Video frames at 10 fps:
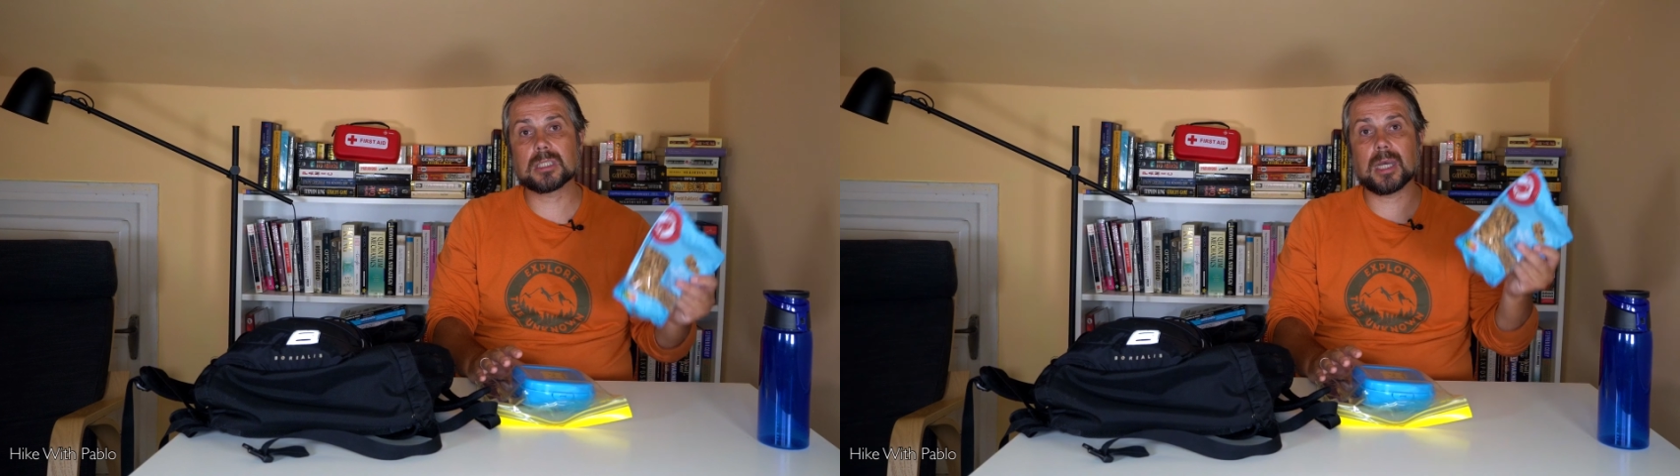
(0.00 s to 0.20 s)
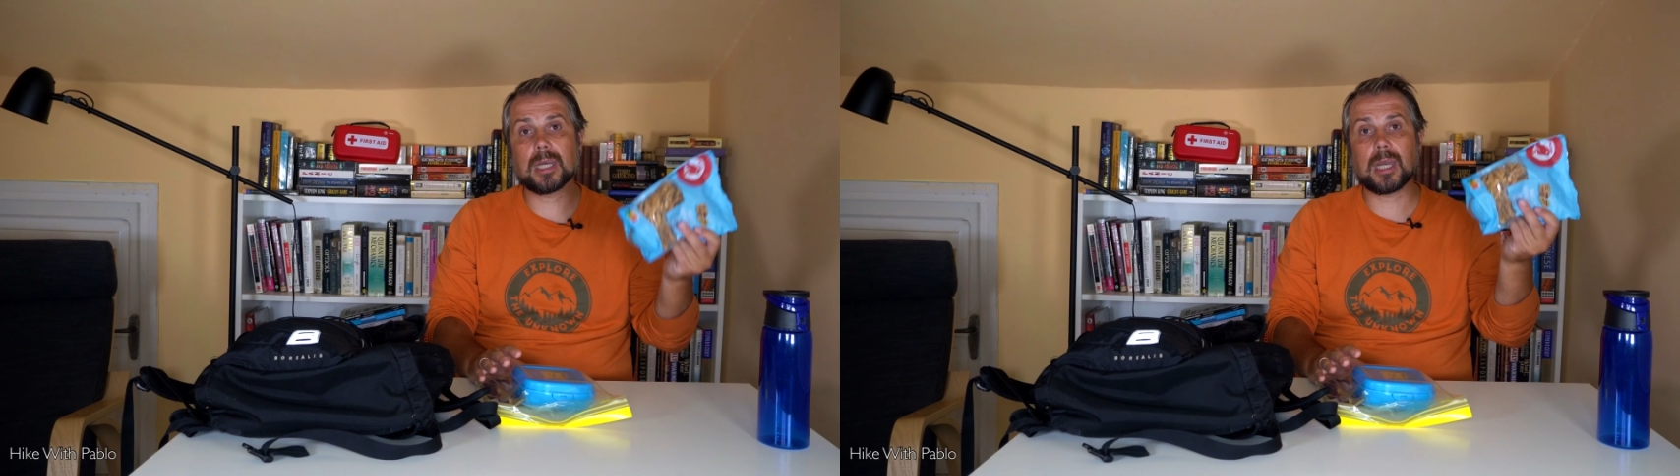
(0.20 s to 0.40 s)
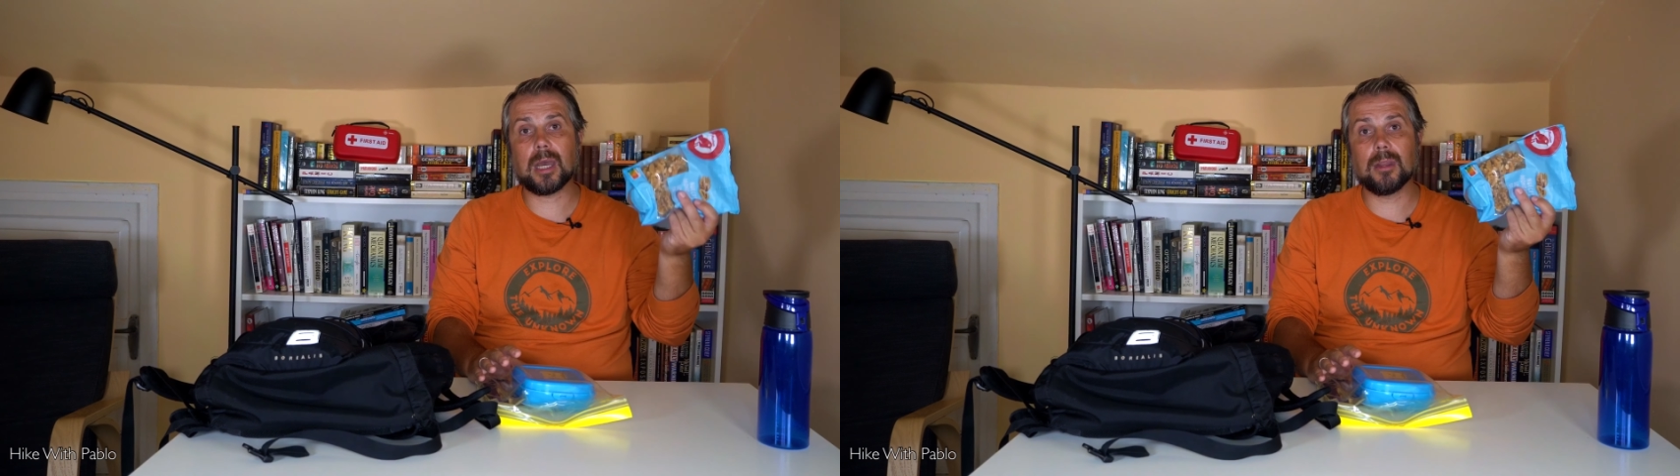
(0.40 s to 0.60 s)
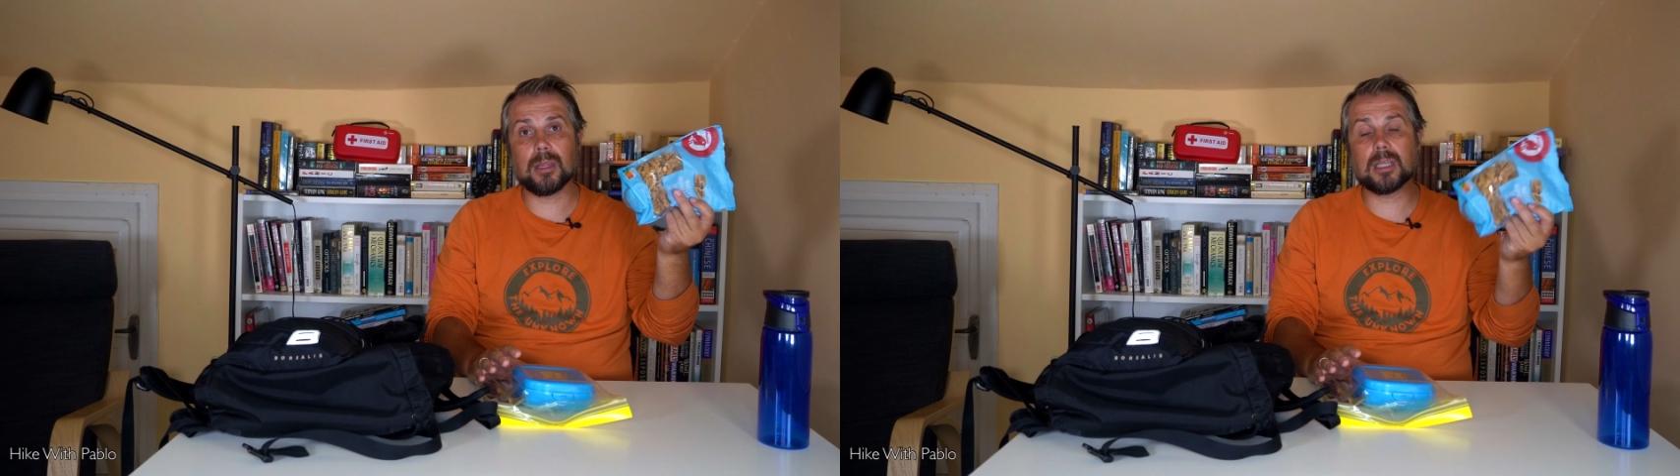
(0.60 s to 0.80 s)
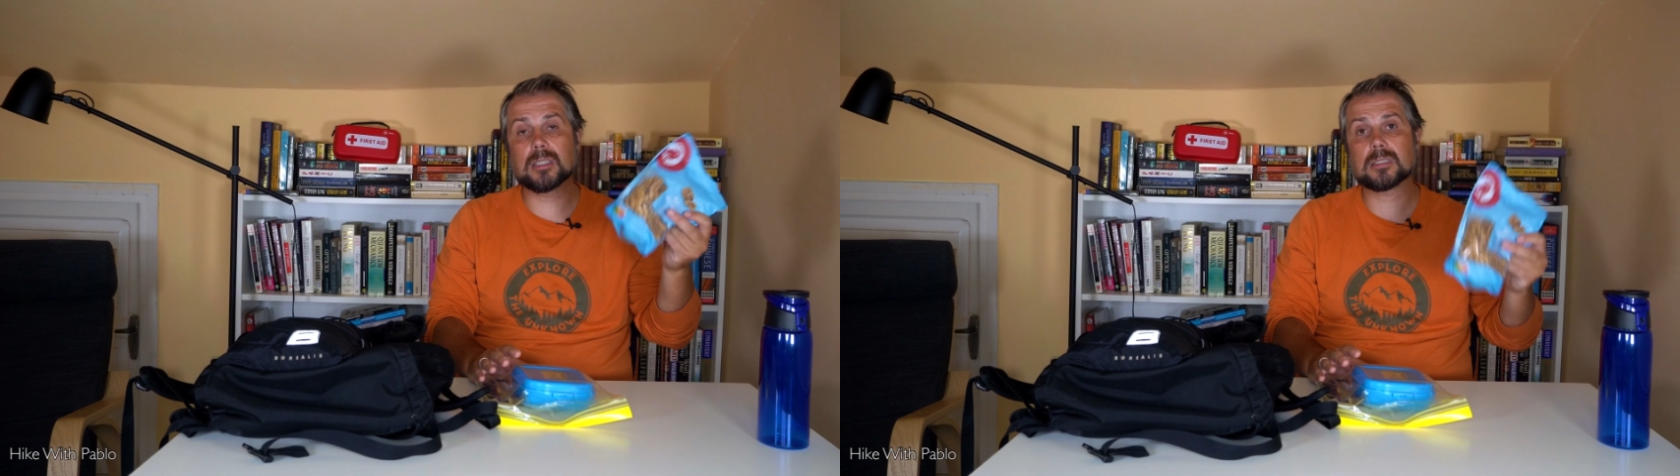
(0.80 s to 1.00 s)
like
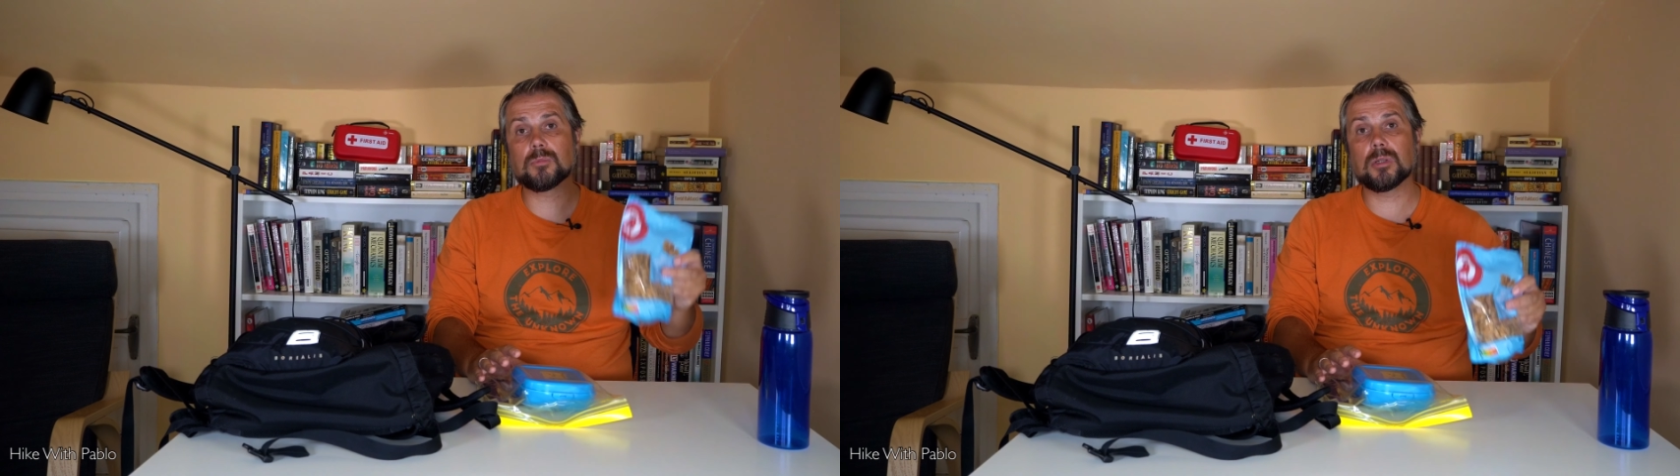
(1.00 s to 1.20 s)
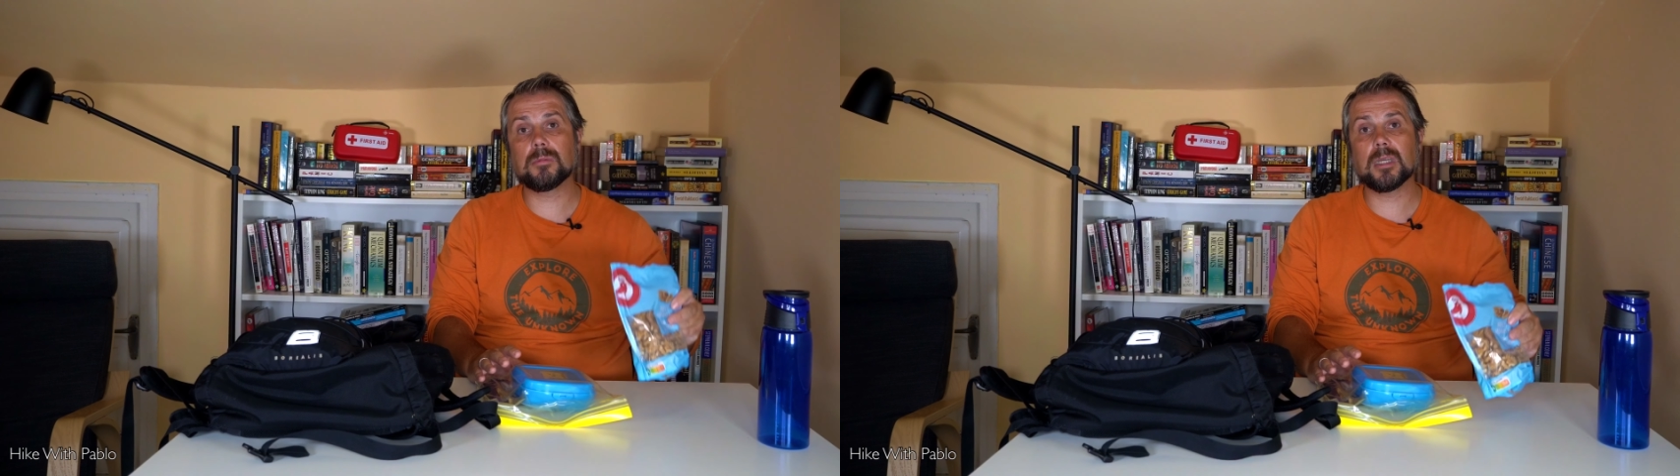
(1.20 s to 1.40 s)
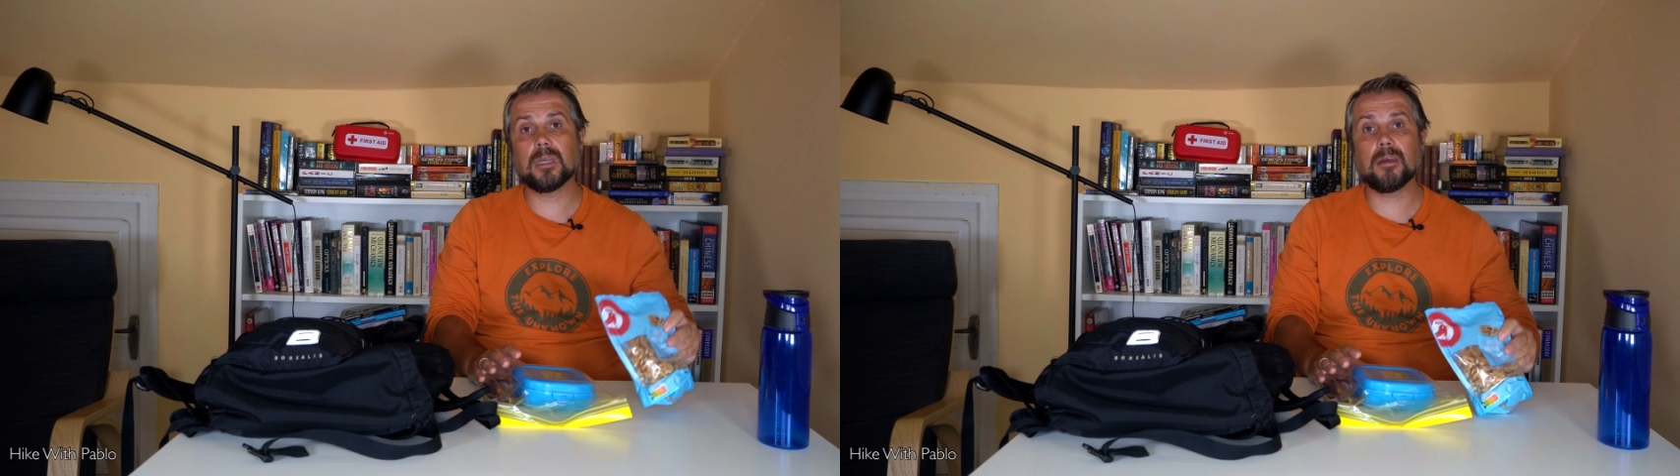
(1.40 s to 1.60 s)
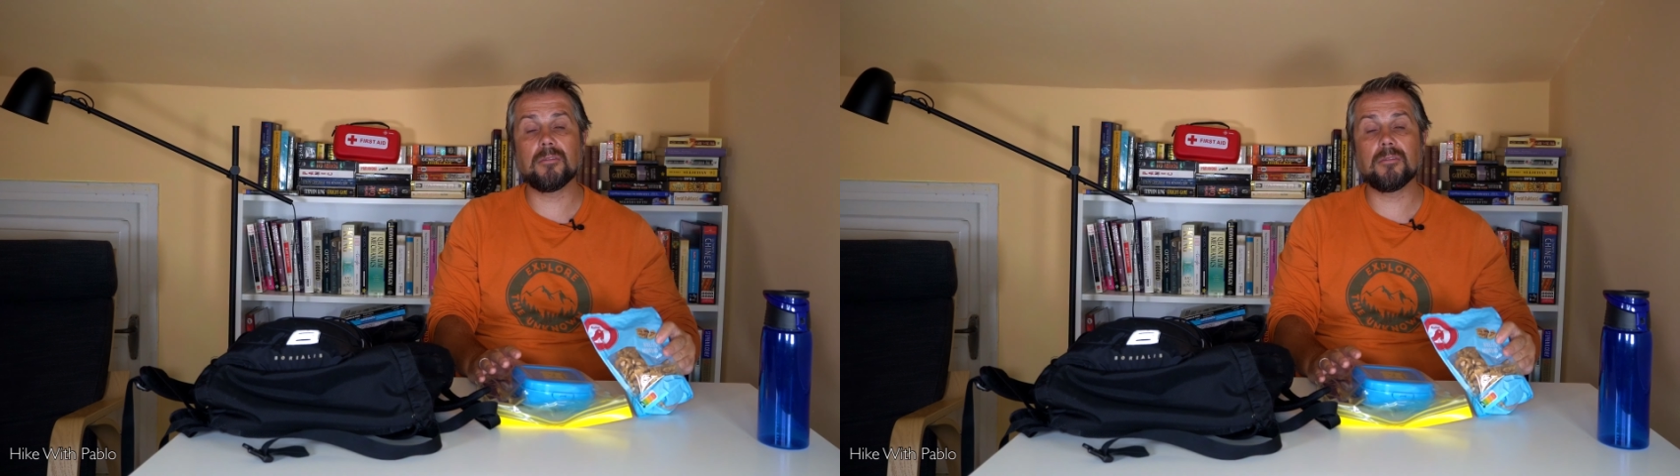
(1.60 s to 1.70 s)
this will be